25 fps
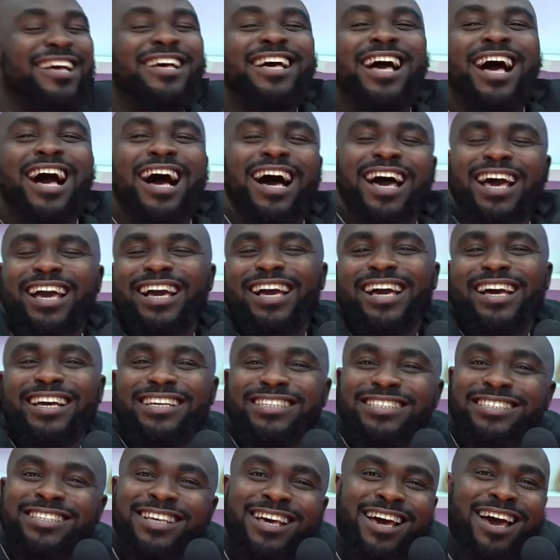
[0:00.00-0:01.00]
Hi
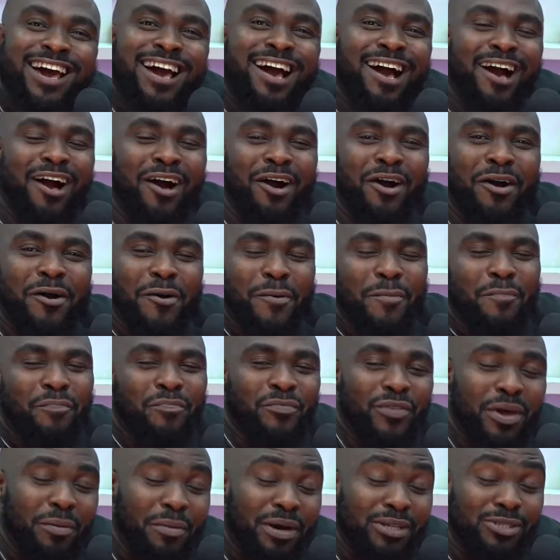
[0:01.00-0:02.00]
guys, um,
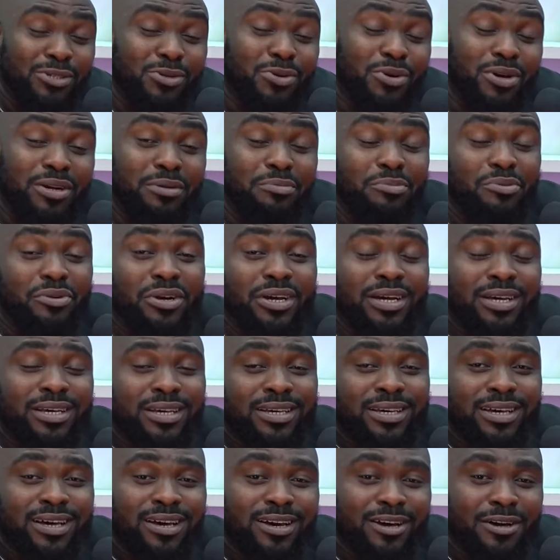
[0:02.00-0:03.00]
we're about to go on a
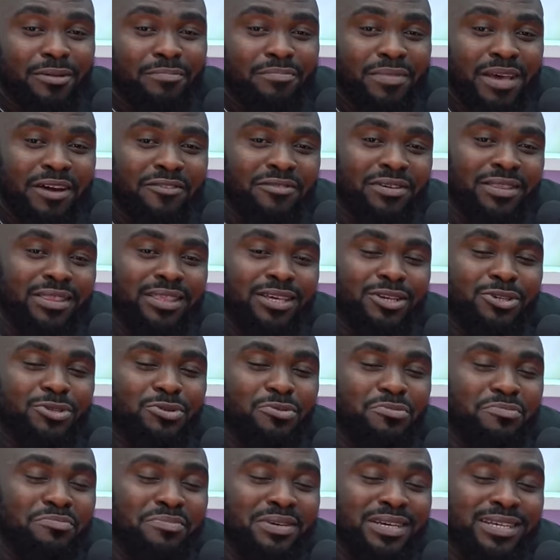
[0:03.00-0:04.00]
break. Um, everything
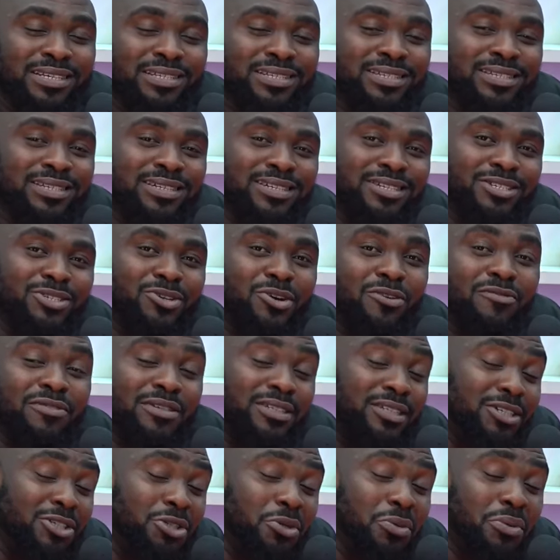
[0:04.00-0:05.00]
you missed in this
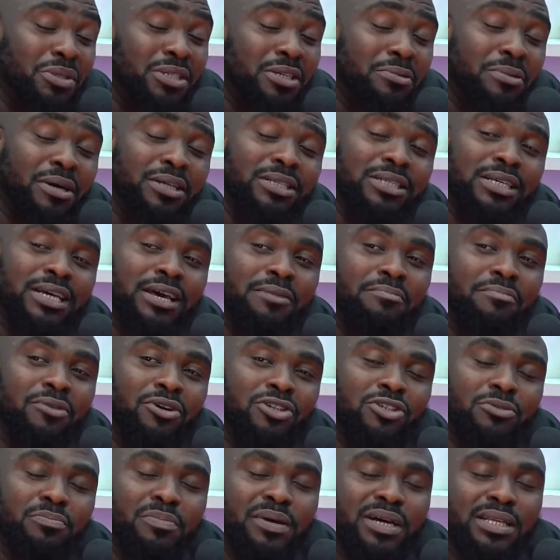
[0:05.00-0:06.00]
conversation, which is about to get
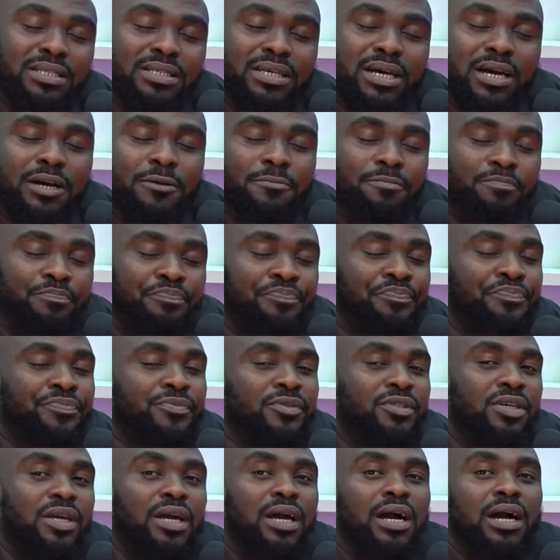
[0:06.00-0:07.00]
much better,
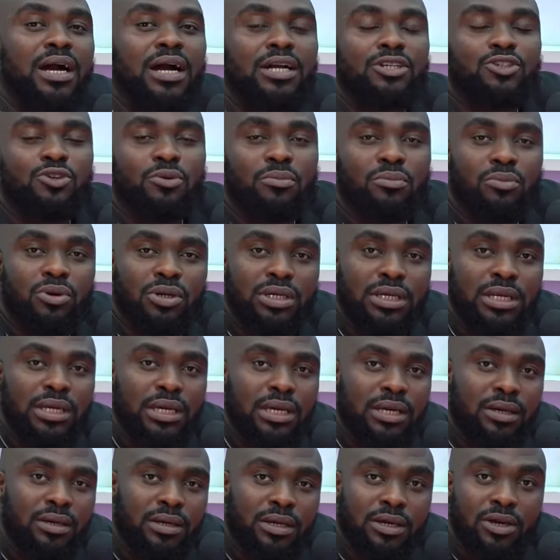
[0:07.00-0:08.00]
you can catch on
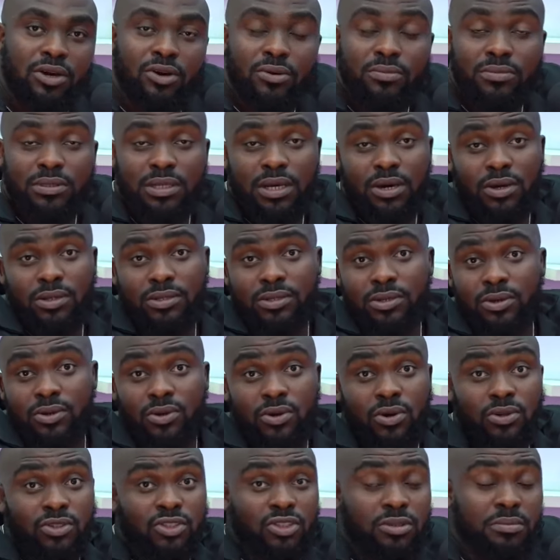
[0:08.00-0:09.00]
Monday. It comes out on
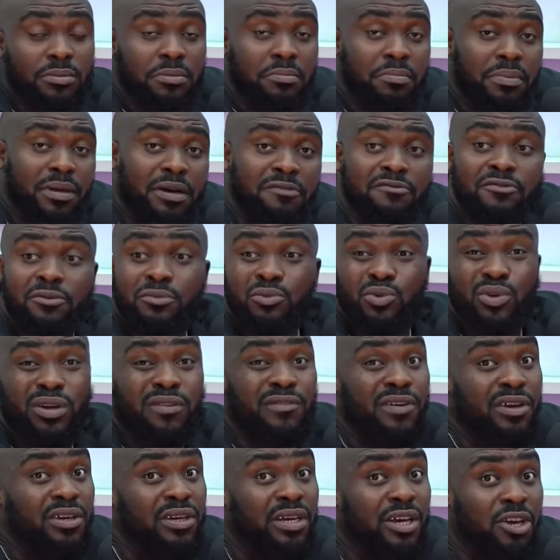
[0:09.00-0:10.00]
all streaming platforms
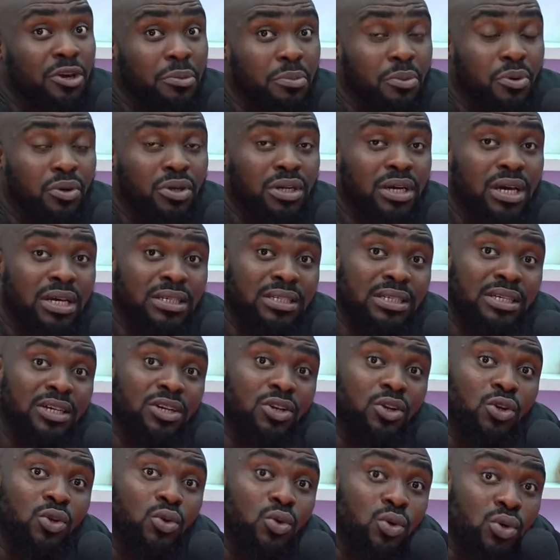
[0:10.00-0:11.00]
wherever you get your podcast,
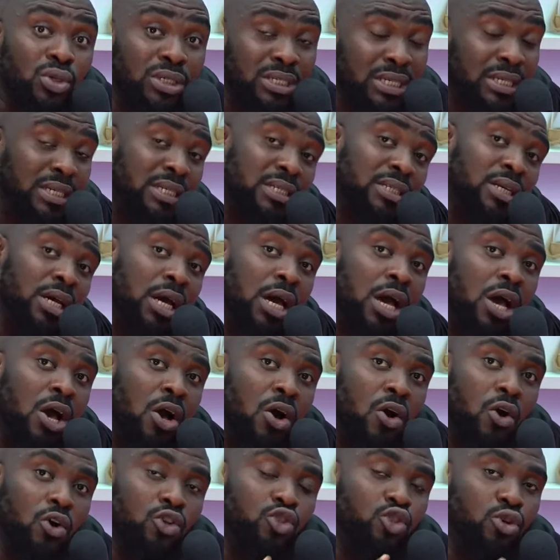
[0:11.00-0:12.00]
including
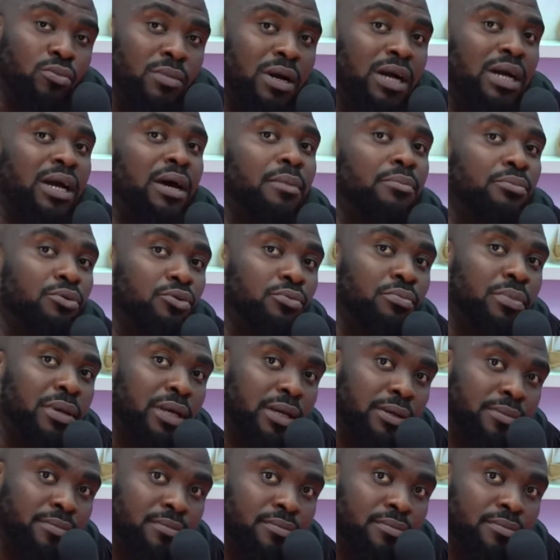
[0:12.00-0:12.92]
Audiomack and Boomplay.